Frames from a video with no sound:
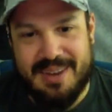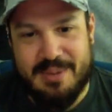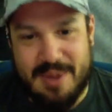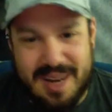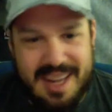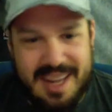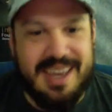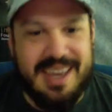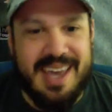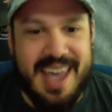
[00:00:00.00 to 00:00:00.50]

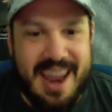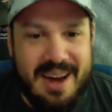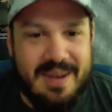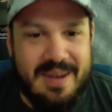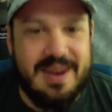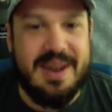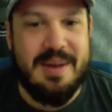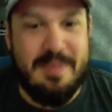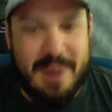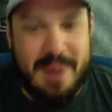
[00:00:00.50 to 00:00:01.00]
Really
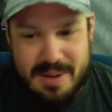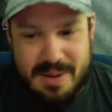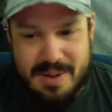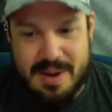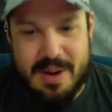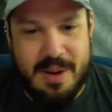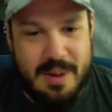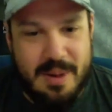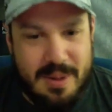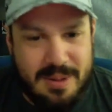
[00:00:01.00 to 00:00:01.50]
caring about
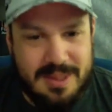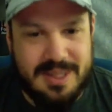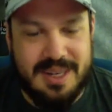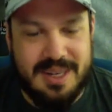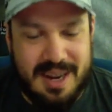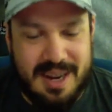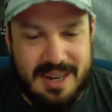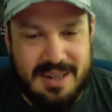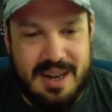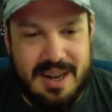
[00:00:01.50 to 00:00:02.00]
nodes,
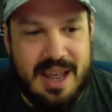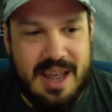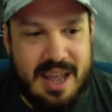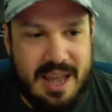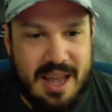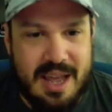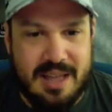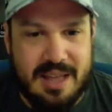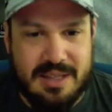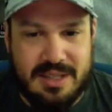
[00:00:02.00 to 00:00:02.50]
and
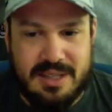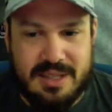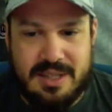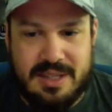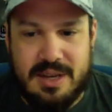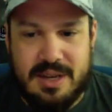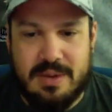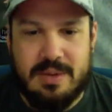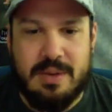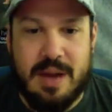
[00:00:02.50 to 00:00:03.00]

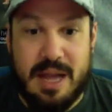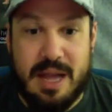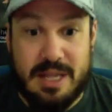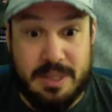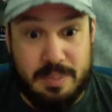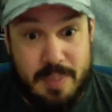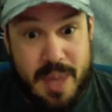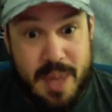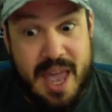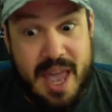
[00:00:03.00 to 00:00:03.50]
it's
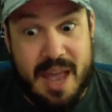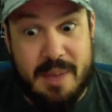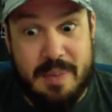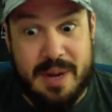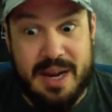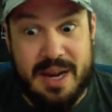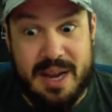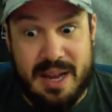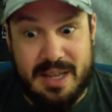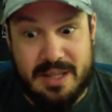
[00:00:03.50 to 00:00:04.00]
big,
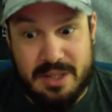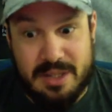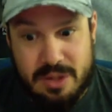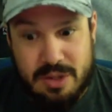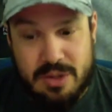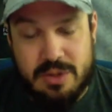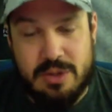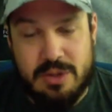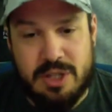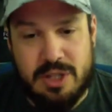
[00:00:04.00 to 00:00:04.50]
but it's
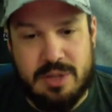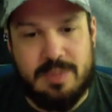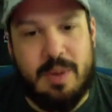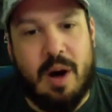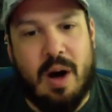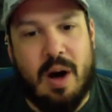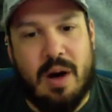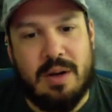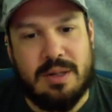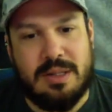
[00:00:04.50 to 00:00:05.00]
too
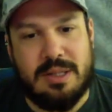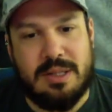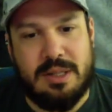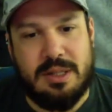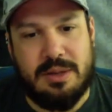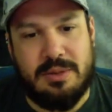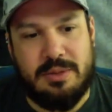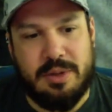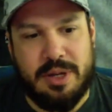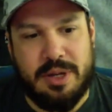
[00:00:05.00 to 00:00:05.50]
small
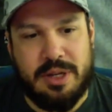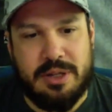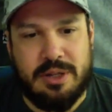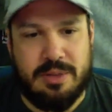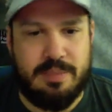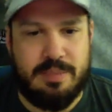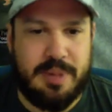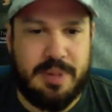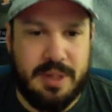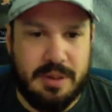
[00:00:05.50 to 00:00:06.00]
still for you
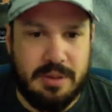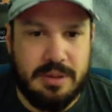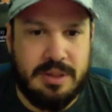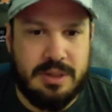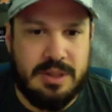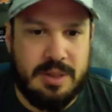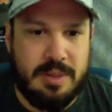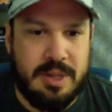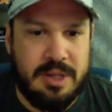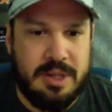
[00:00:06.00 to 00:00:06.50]
to build
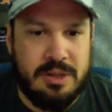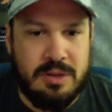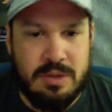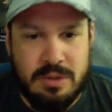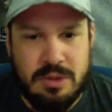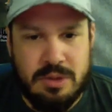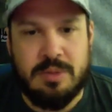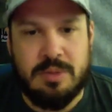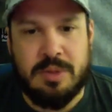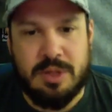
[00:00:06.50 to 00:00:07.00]
some of these
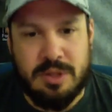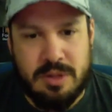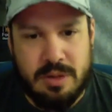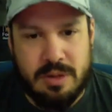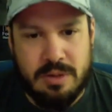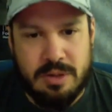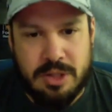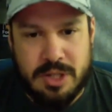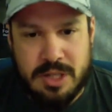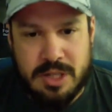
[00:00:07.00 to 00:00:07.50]
consumer
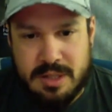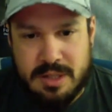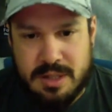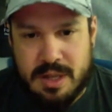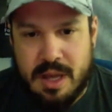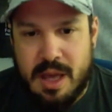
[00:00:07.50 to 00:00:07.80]
solutions.